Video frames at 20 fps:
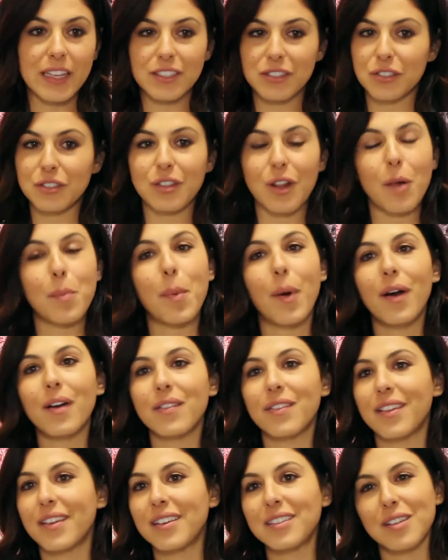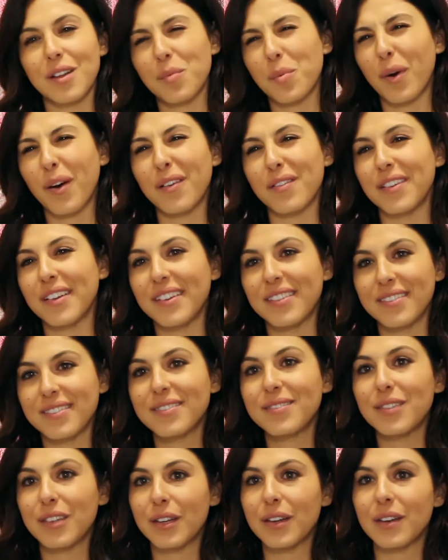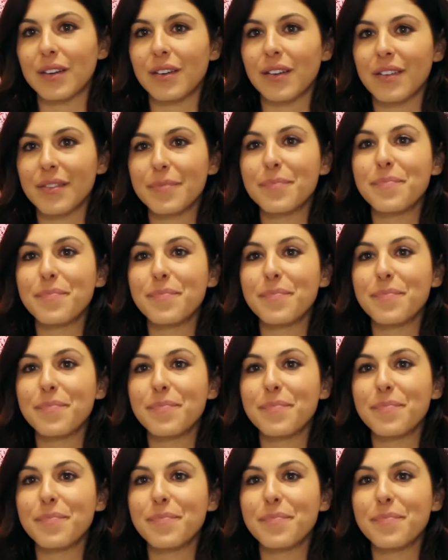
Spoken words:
just all part of it. It's all part of it, you know.